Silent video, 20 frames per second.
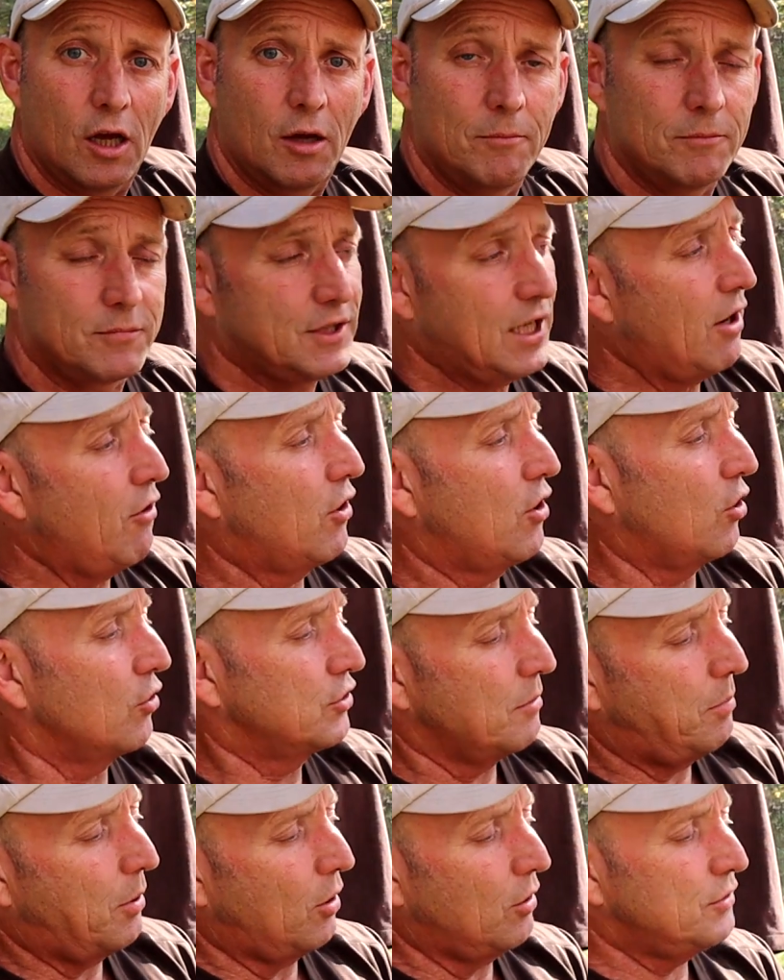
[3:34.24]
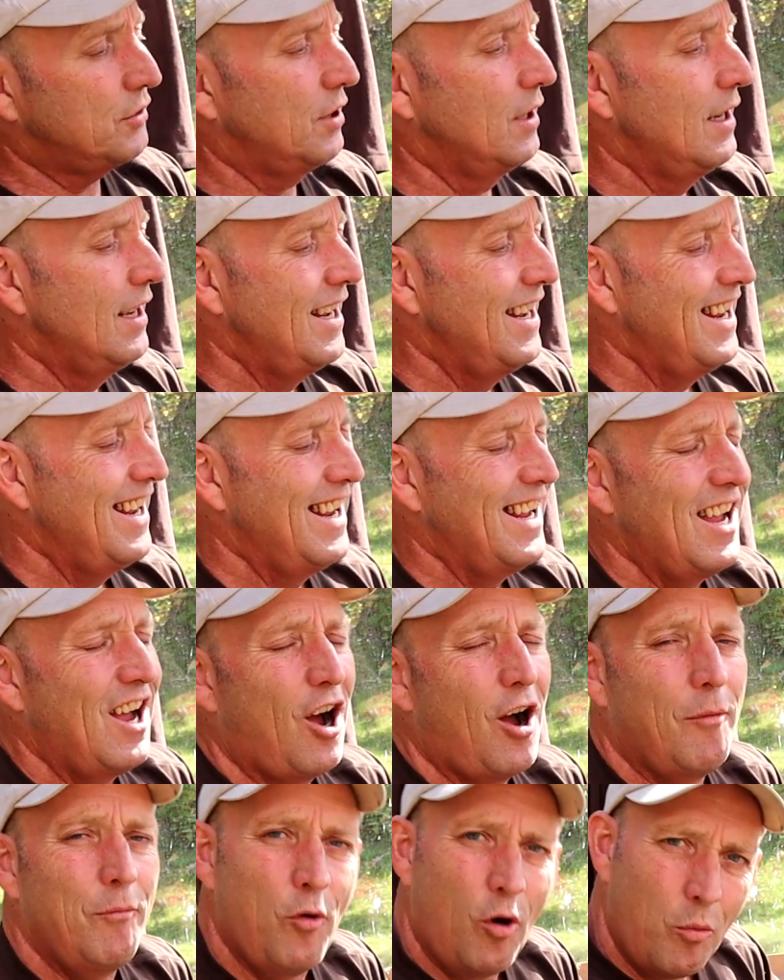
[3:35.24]
terracotta pot.
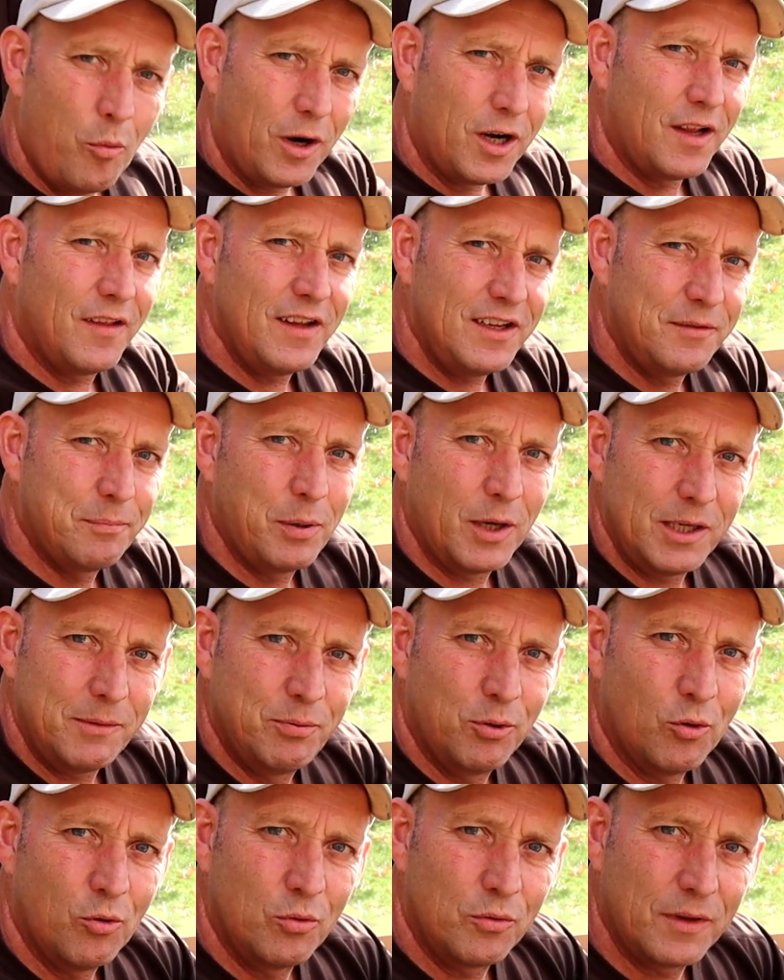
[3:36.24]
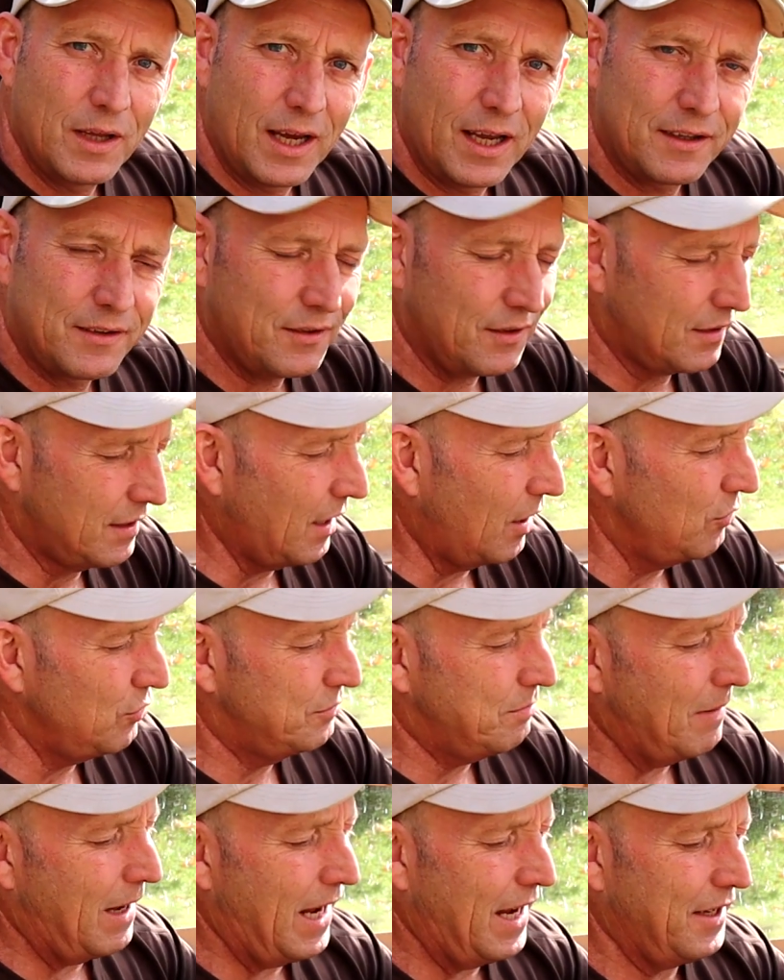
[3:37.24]
I'm not one of these people that
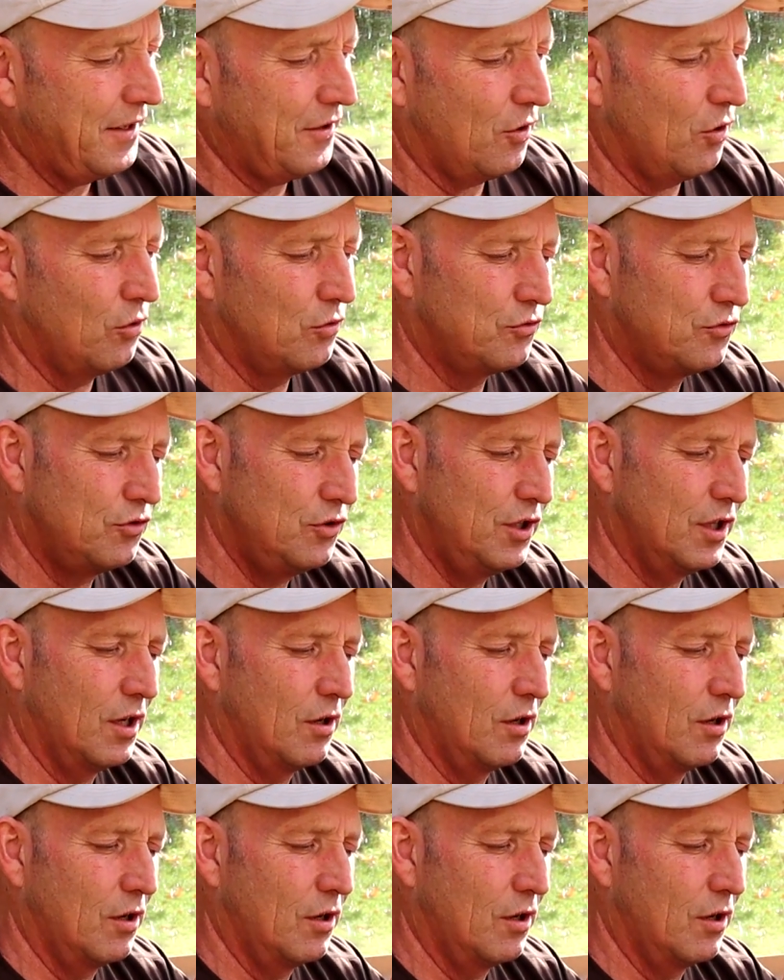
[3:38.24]
goes mad on,